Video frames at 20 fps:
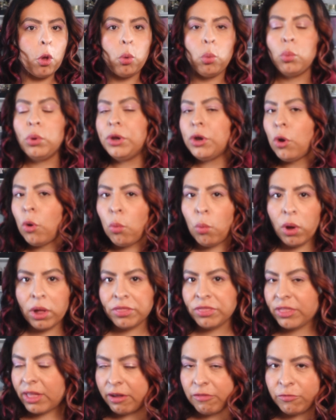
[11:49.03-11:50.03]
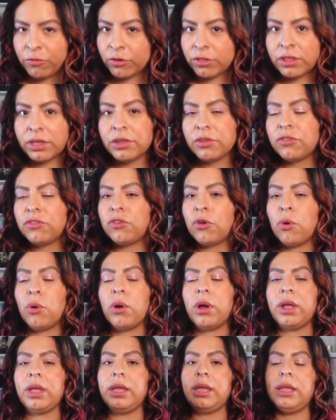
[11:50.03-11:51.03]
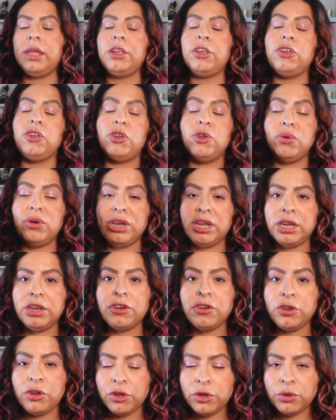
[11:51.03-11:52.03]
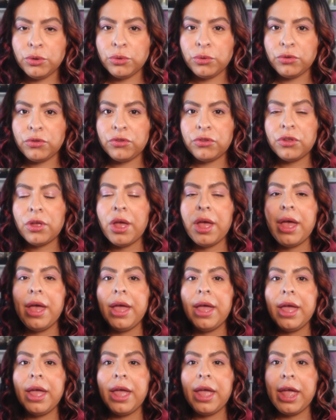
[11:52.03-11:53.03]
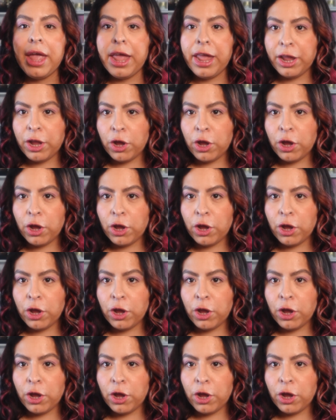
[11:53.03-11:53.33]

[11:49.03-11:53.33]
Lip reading: We don't want that for this. So you need to use a